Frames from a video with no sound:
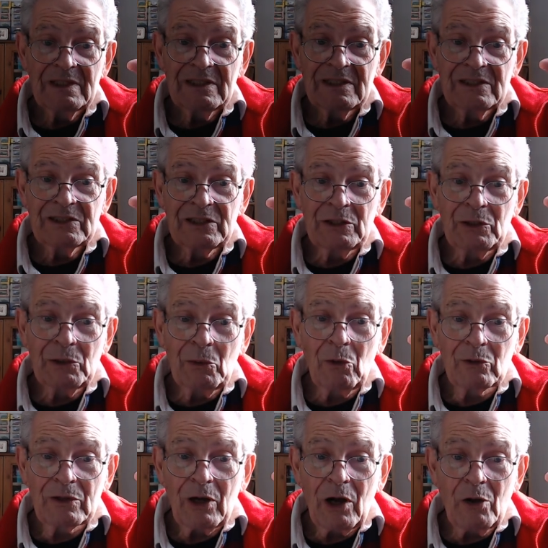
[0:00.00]
see you
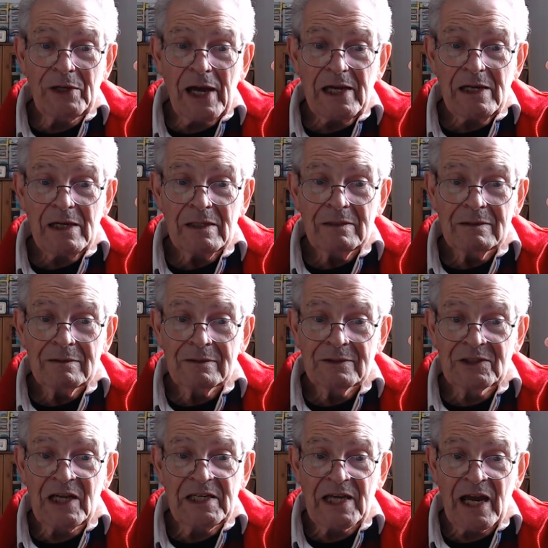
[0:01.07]
all. Okay,
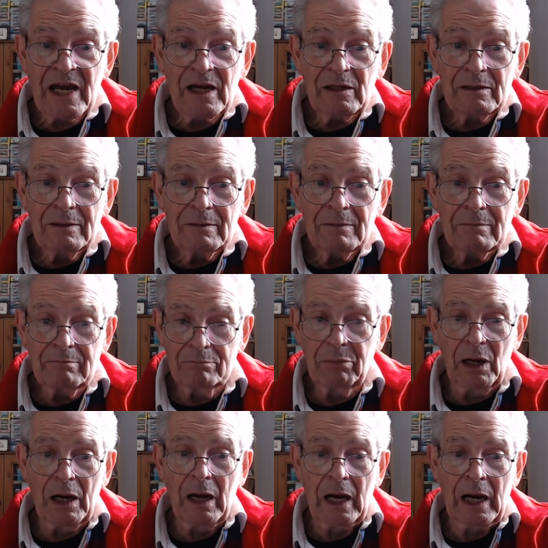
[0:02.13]
take care.
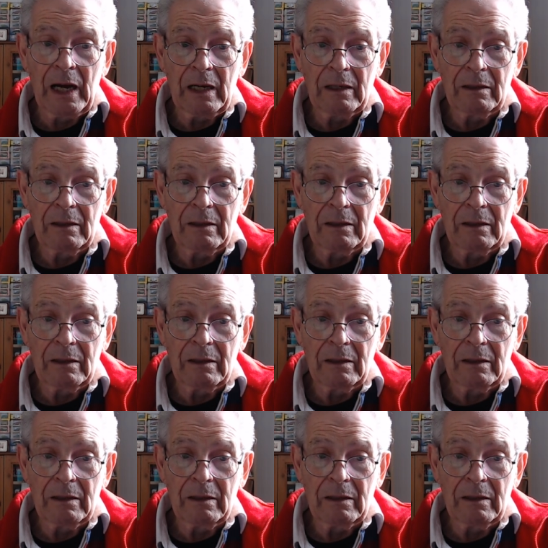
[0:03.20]
Bye.